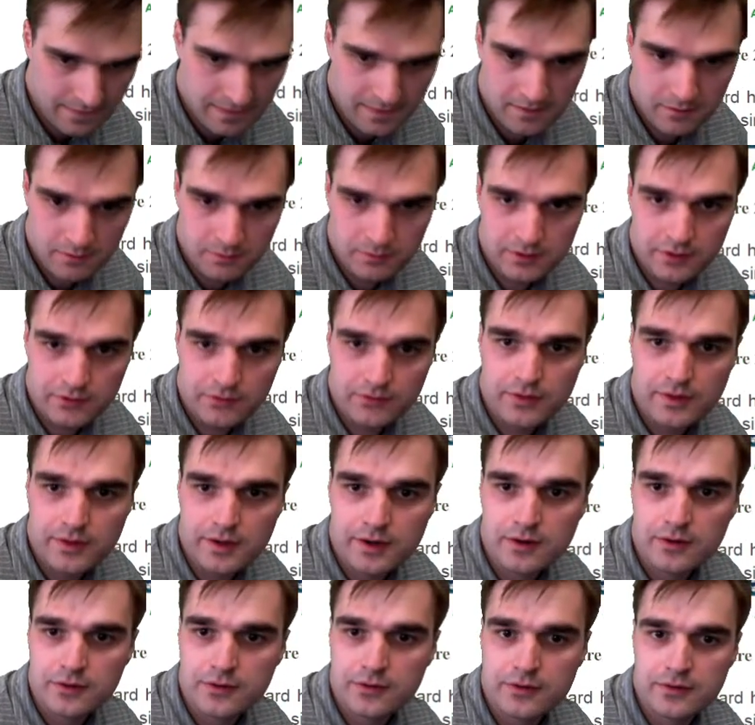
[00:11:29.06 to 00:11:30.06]
What is
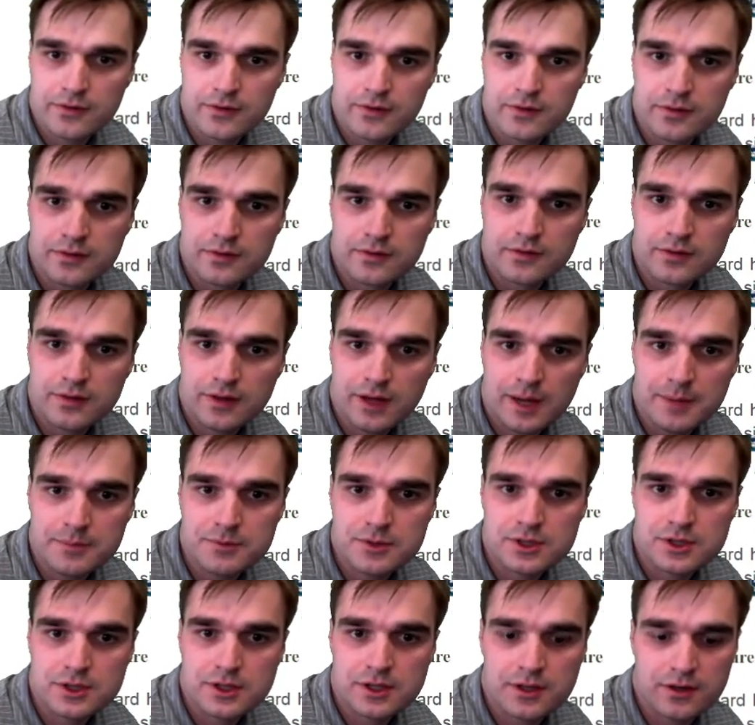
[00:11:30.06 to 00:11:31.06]
theirs? I'm
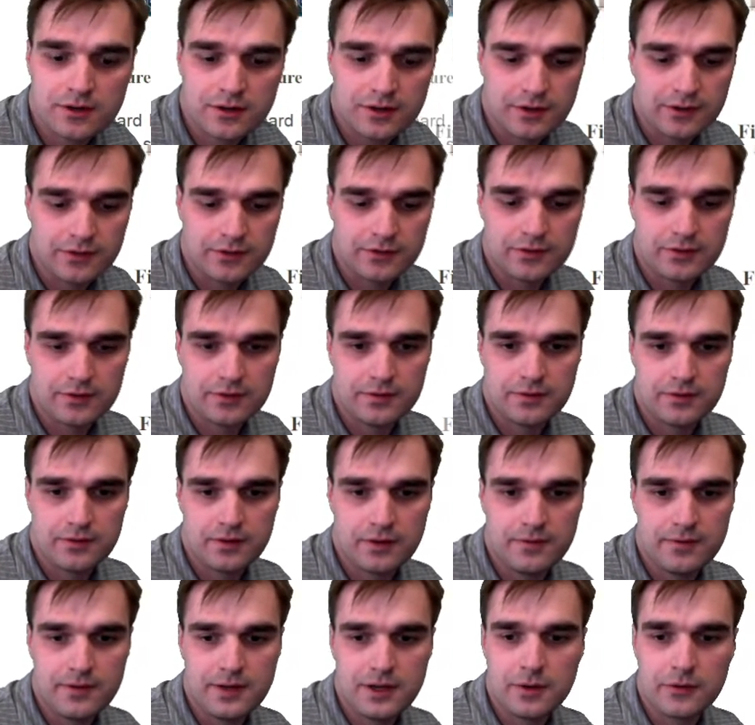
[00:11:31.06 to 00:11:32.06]
just curious.
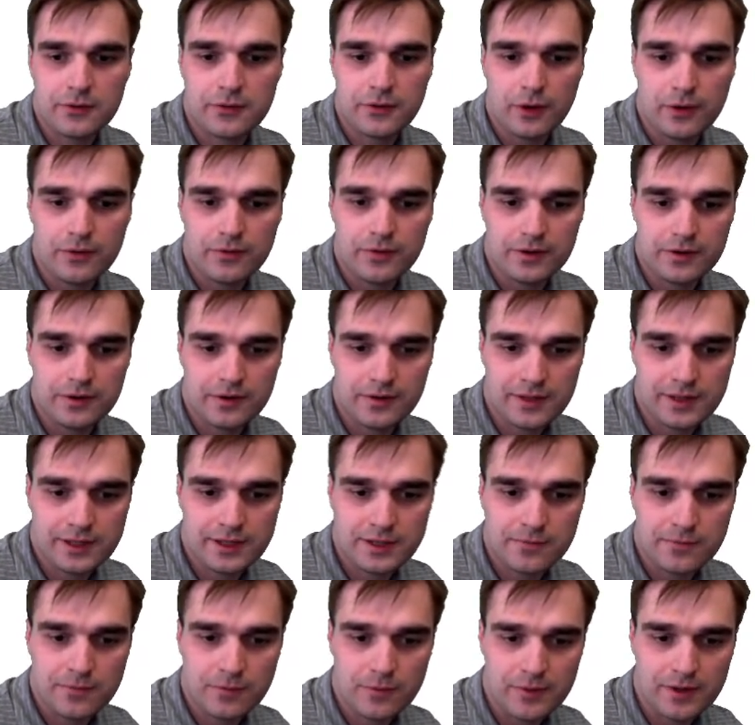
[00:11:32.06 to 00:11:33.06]
The video's over.
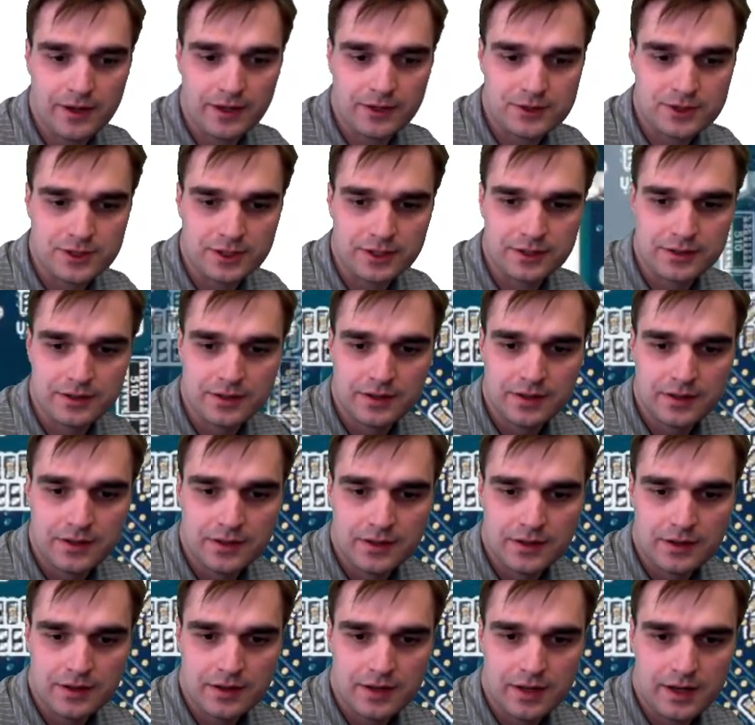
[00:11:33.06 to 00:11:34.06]
Thank you for watching.
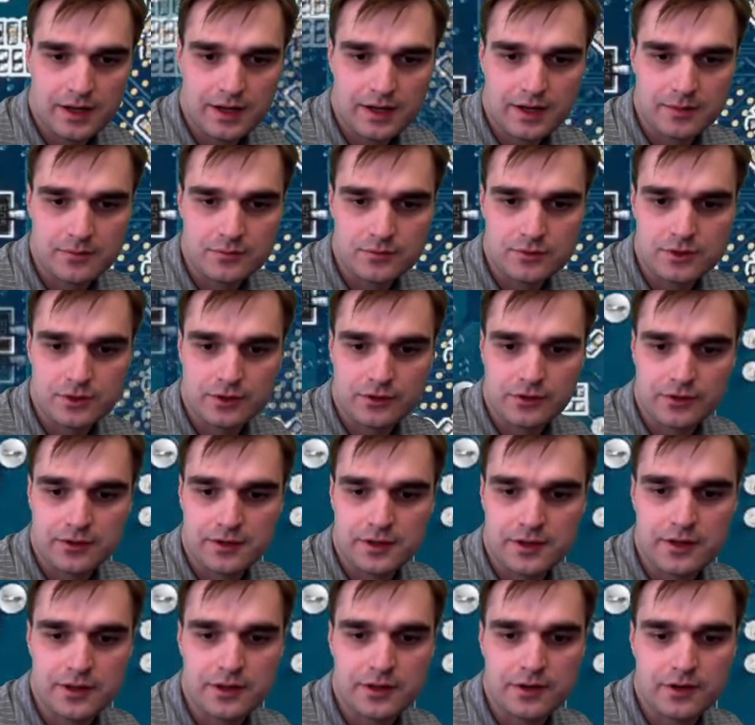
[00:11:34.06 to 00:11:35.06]
I am just
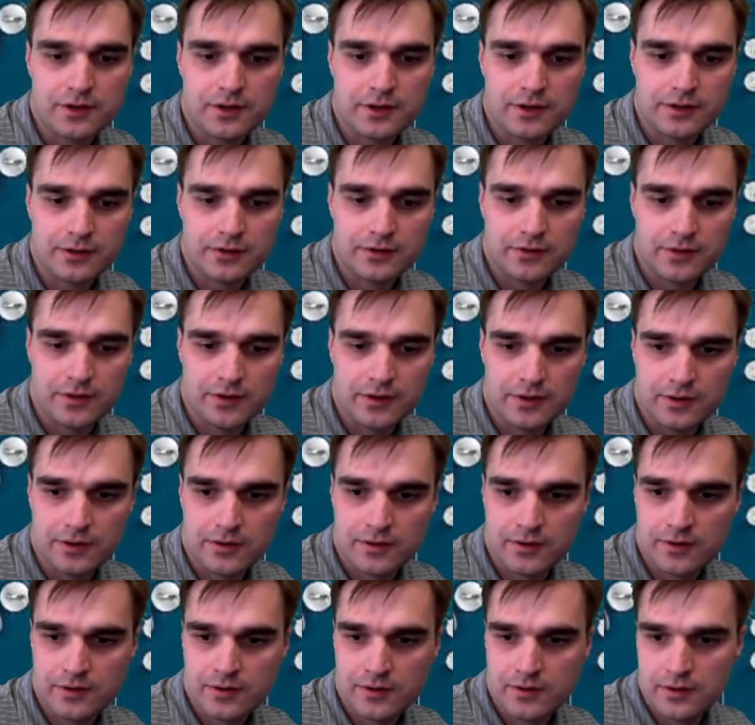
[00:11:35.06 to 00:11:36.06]
curious
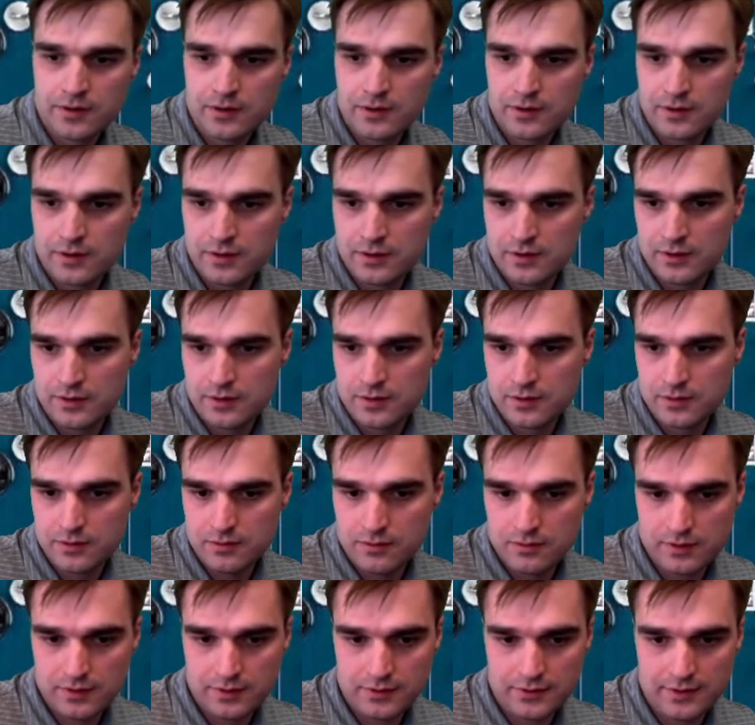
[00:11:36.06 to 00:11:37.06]
though.
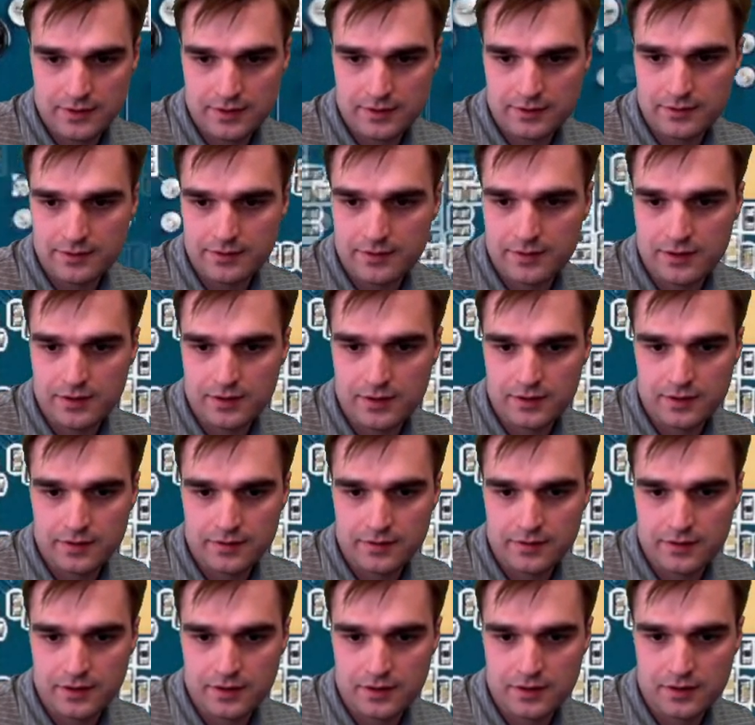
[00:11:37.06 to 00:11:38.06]
What does that say
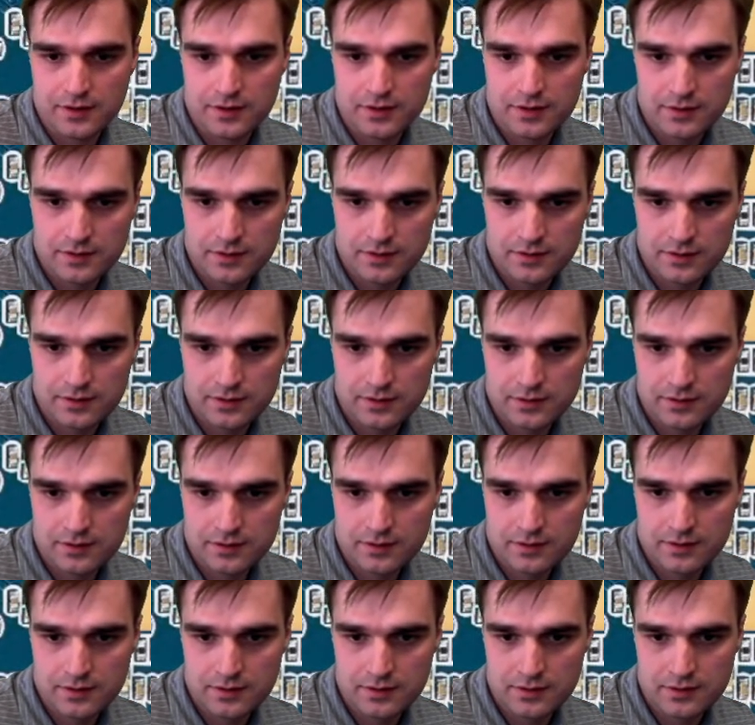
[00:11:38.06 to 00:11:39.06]
on there?
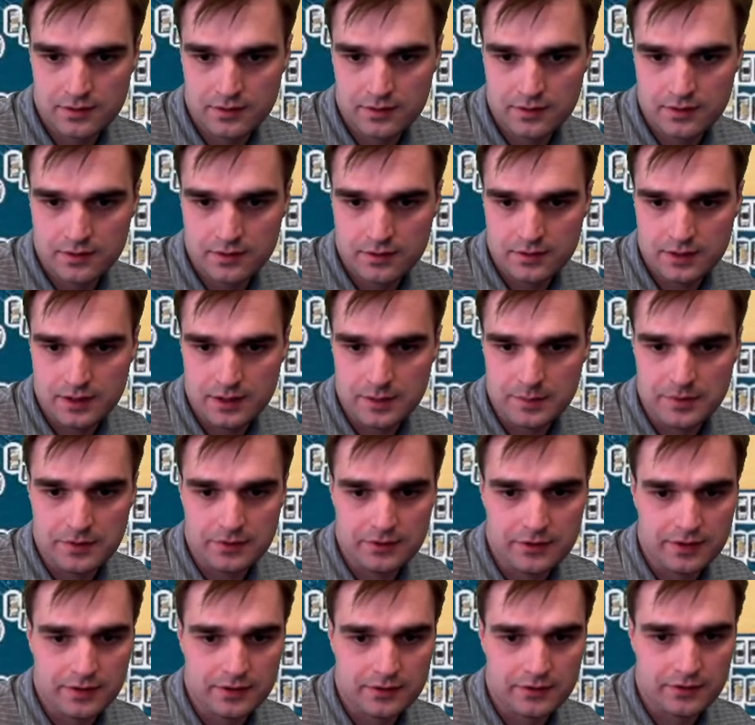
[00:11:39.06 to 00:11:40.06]

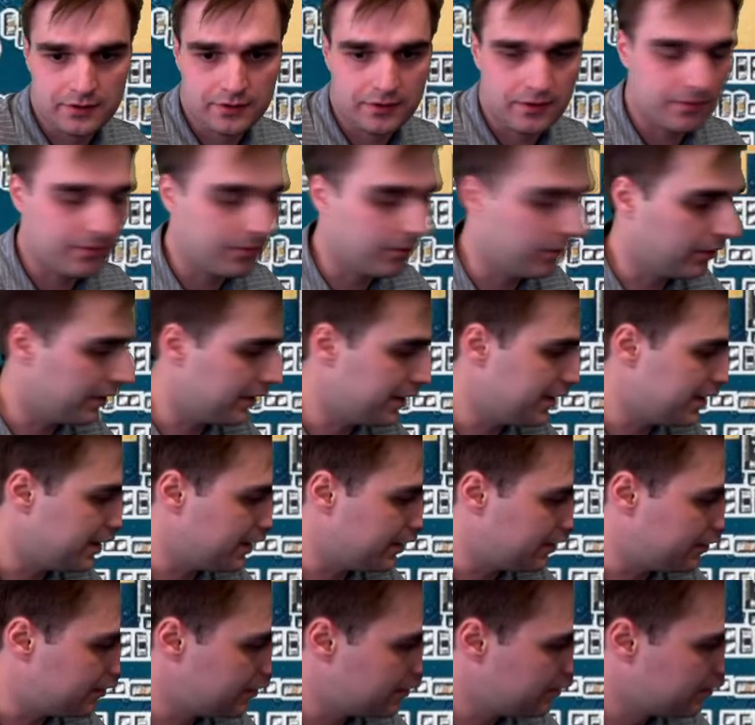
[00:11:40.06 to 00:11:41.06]
EPCS
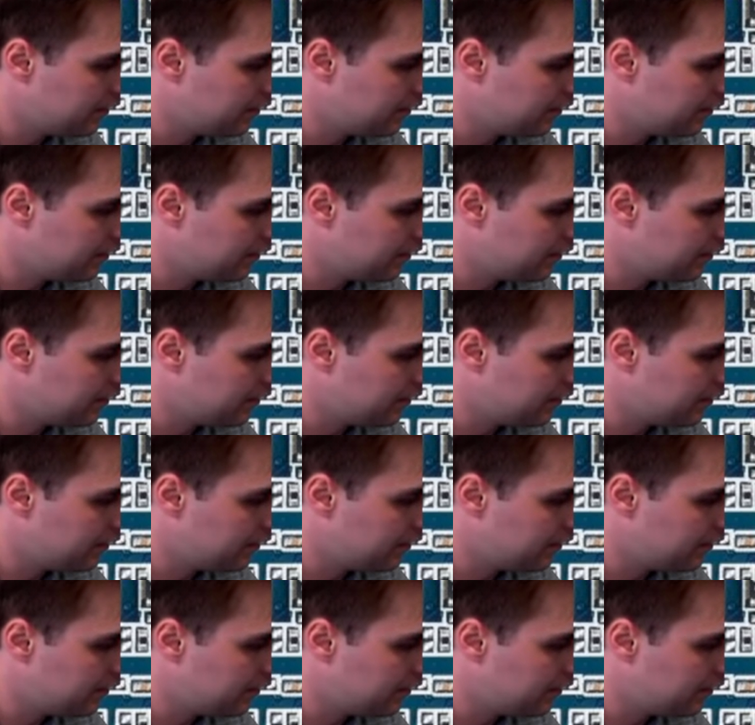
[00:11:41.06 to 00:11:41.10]
64N.